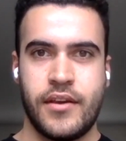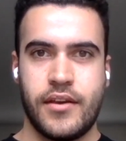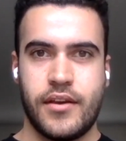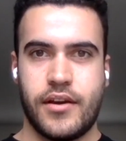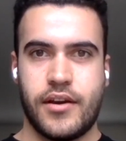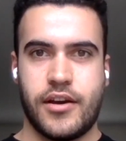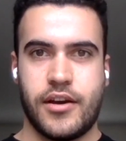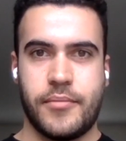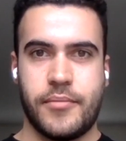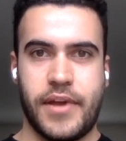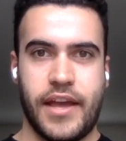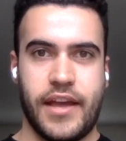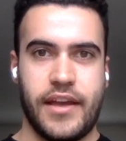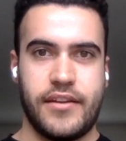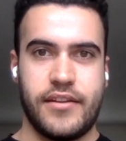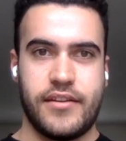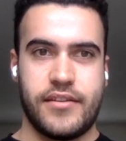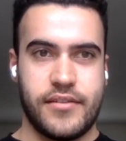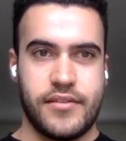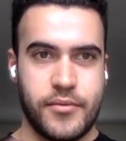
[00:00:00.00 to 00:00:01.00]

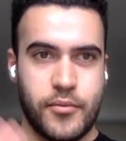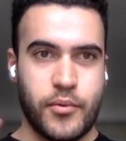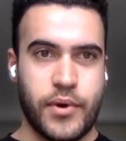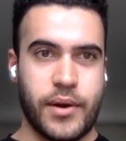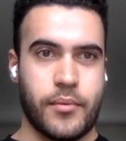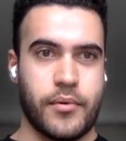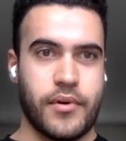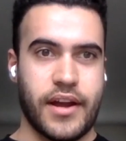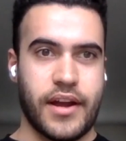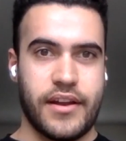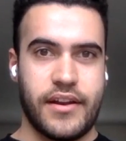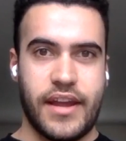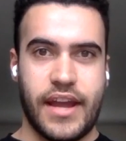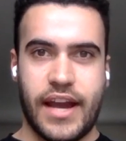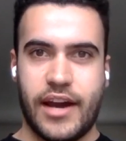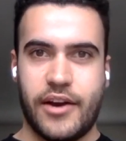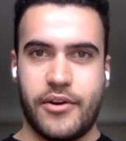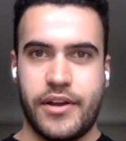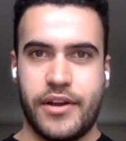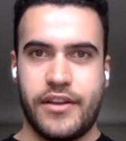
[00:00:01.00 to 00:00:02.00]
And where we're at
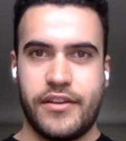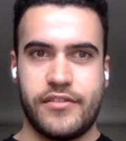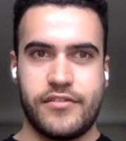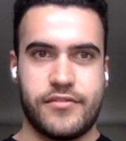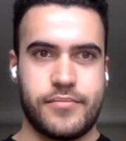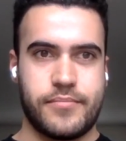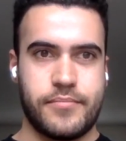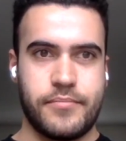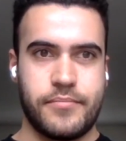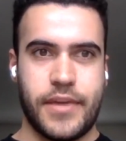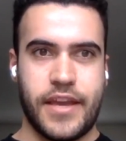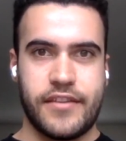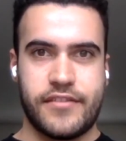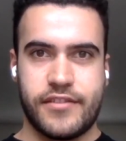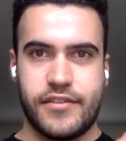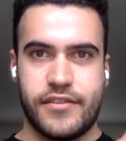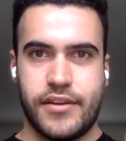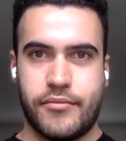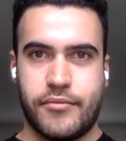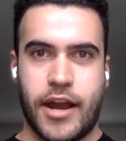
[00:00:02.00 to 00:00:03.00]
now is
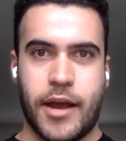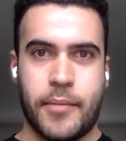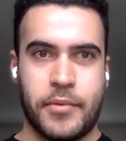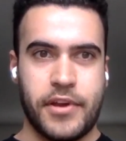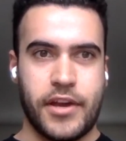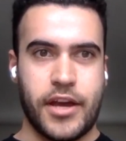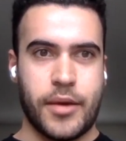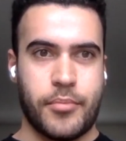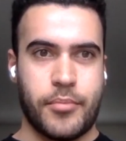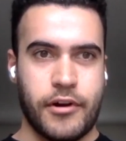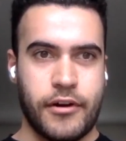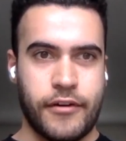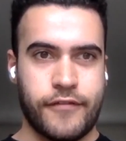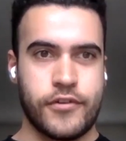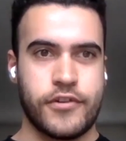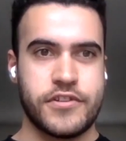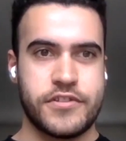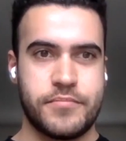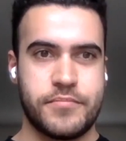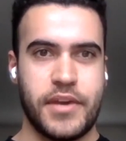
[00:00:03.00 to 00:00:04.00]
basically wrapping up our
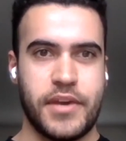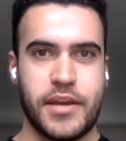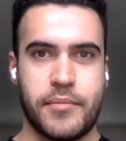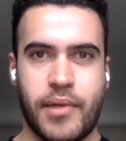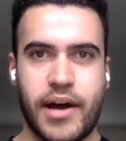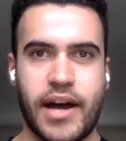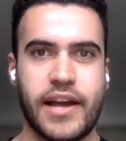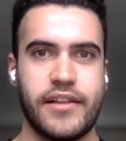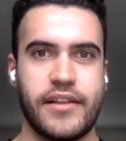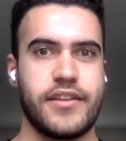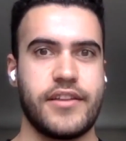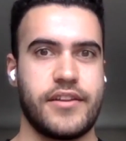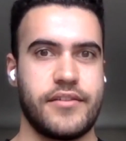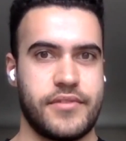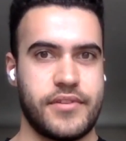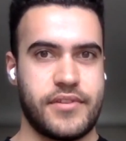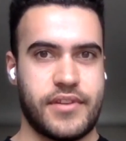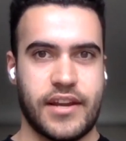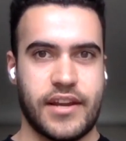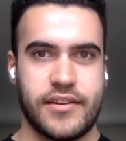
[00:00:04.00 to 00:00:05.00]
first big pilot of
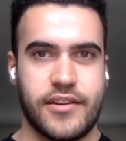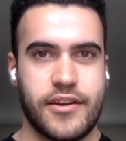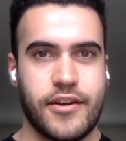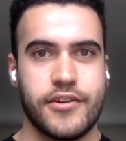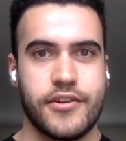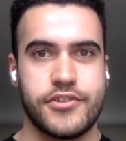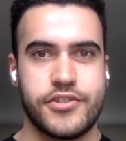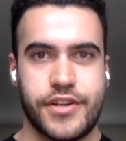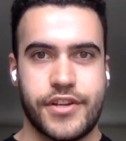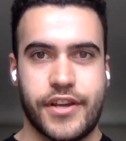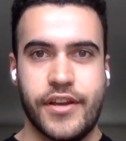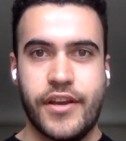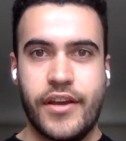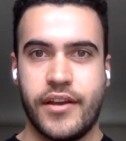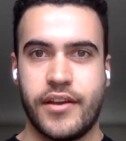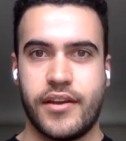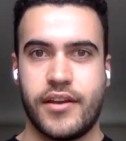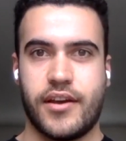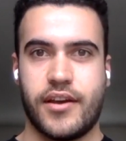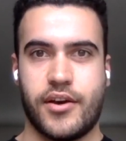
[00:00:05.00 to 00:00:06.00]
the technology
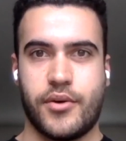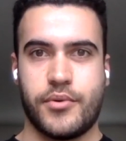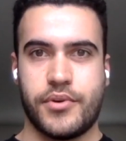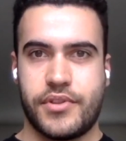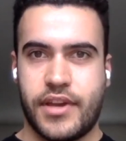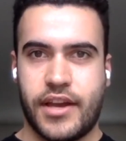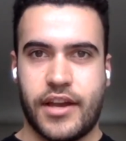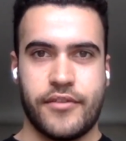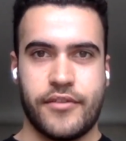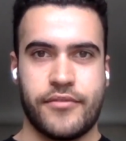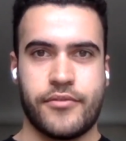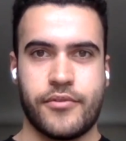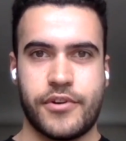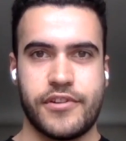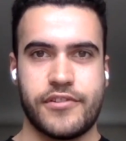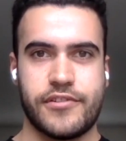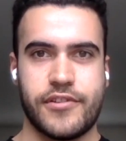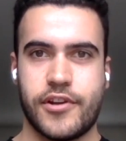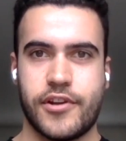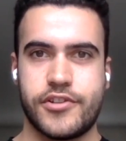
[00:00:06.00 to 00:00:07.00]
with
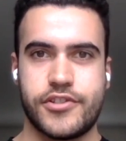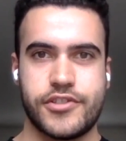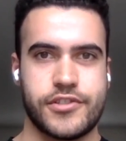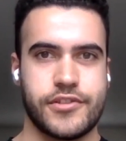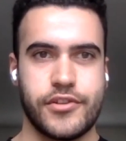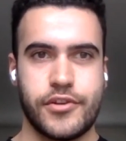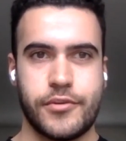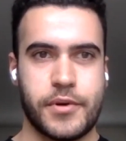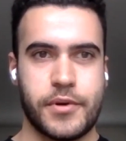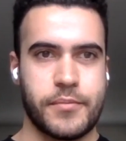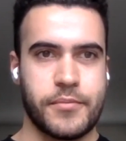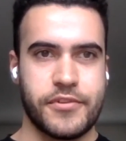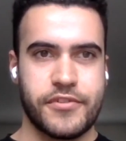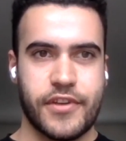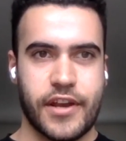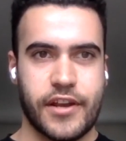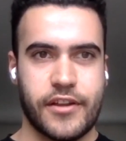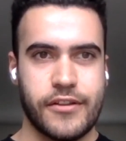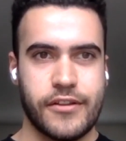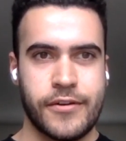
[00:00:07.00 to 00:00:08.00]
California's largest aluminum
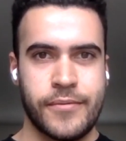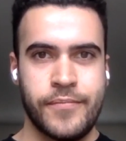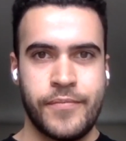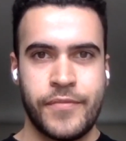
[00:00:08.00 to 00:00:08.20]
recycler.